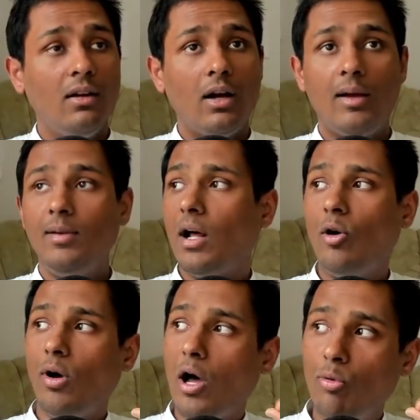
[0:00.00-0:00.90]
I mean,
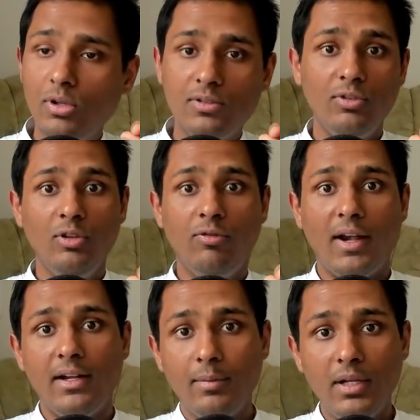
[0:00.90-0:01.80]
how much will you
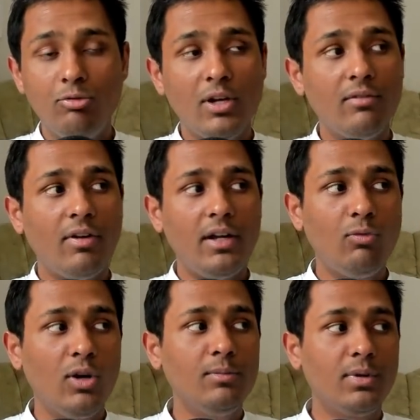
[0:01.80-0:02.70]
fight, man? You can fight
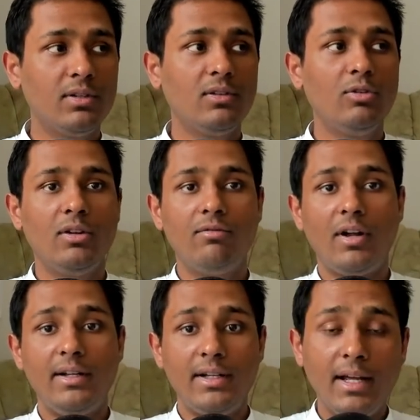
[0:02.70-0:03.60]
one person, you can
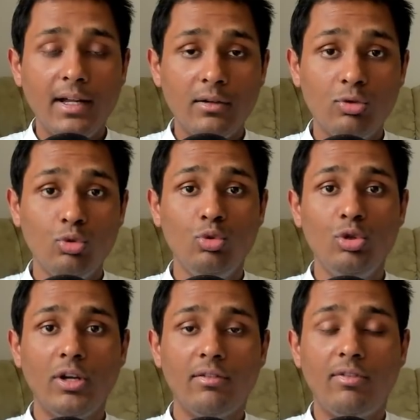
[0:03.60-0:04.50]
fight two, you
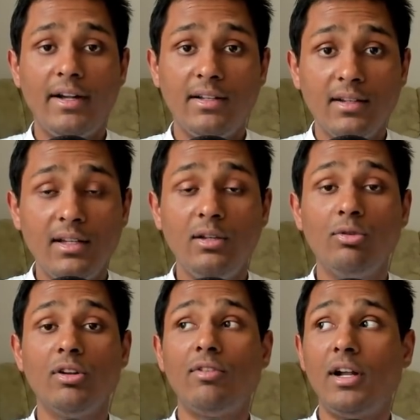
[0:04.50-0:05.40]
can fight three, you
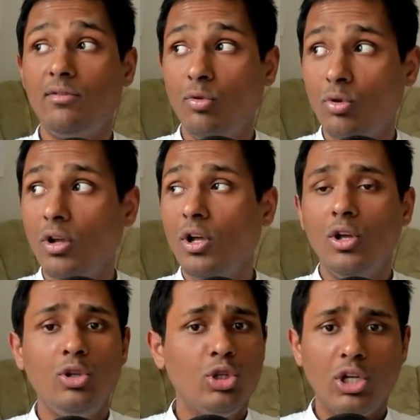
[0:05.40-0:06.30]
can fight four.
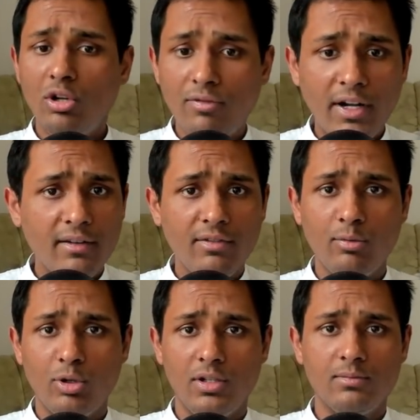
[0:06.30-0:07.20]
You cannot fight
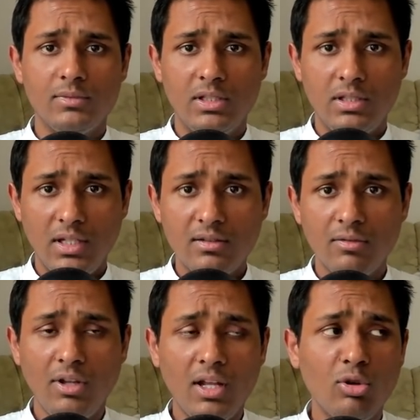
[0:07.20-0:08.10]
everybody. Yes,
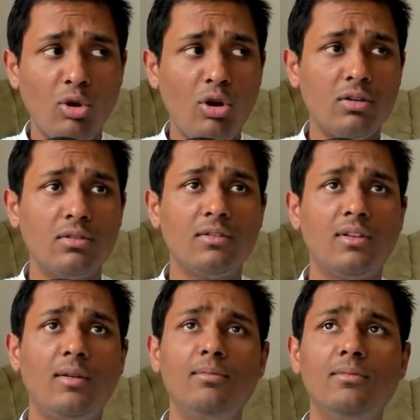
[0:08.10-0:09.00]
we are not
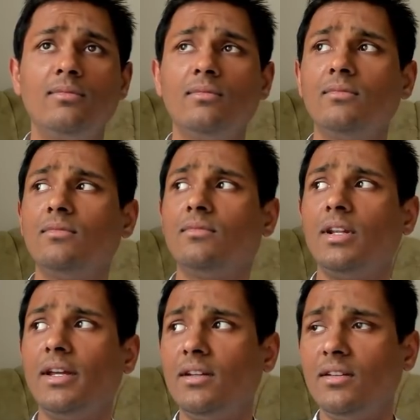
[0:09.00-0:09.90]
some
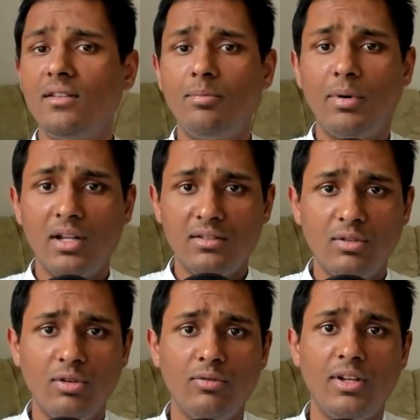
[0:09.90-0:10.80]
like Rishi
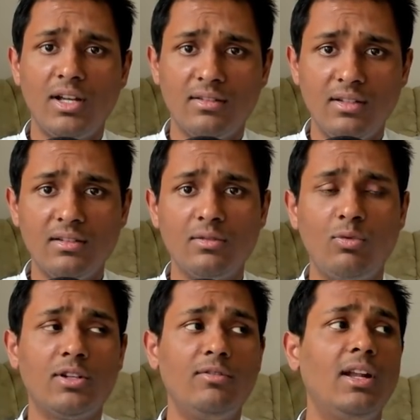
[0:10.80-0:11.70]
Parashar or Vyas. Yes,
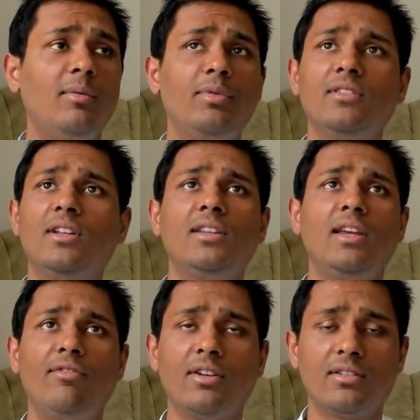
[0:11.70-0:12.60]
whatever happens, nothing
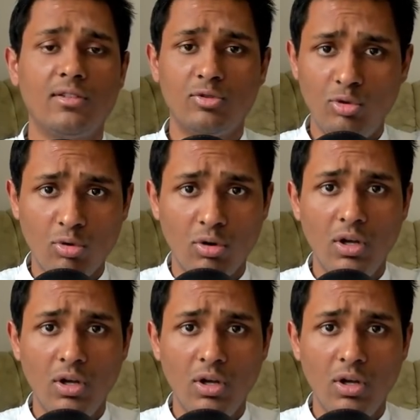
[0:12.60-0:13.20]
affects us. No,